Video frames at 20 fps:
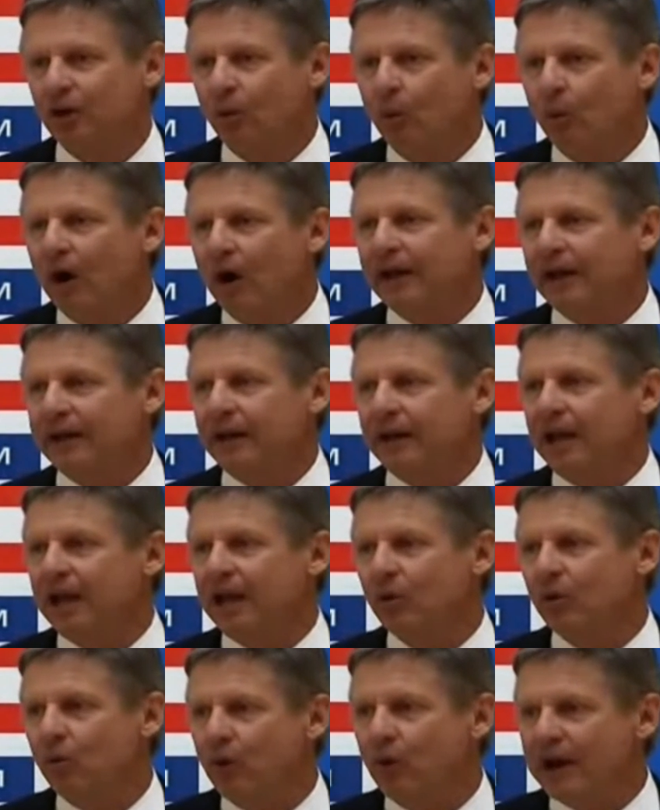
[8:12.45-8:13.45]
What
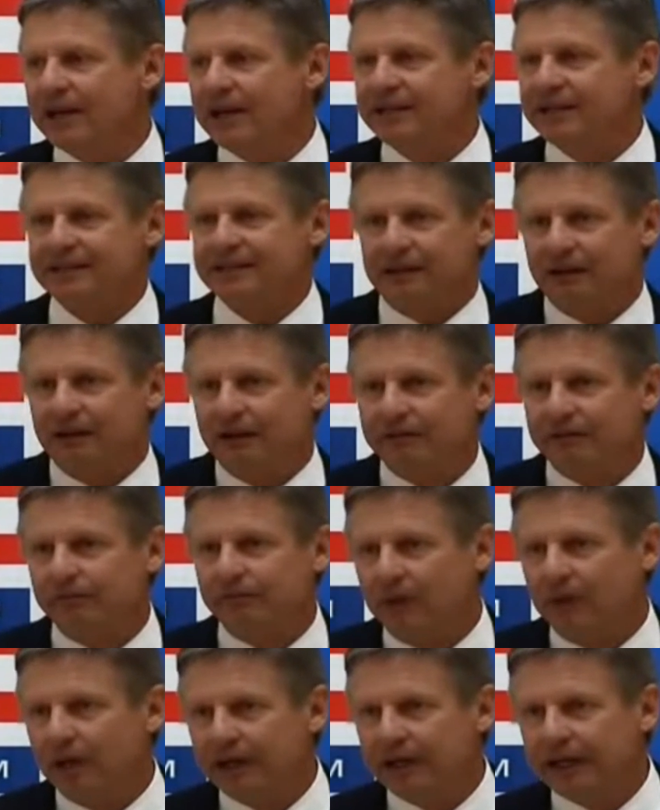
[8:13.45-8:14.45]
a waste of
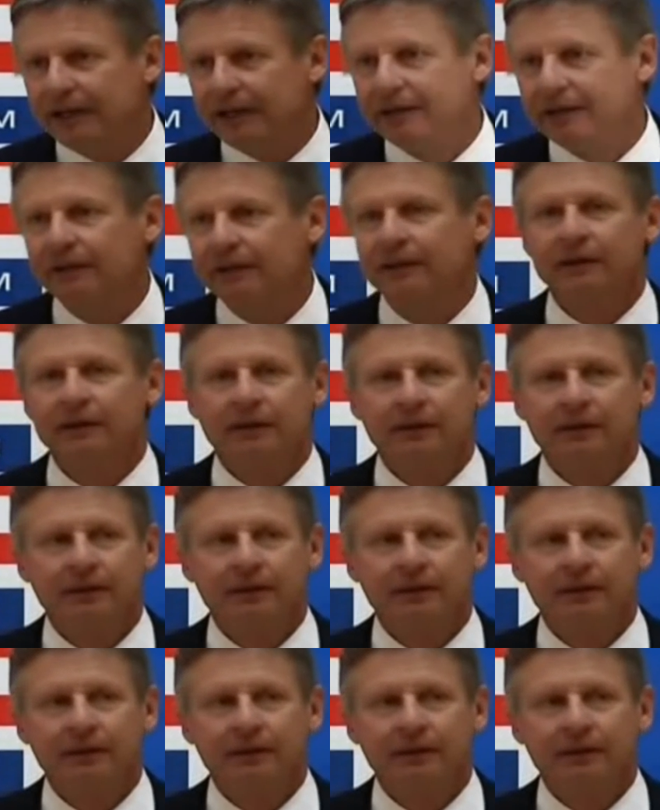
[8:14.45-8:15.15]
money.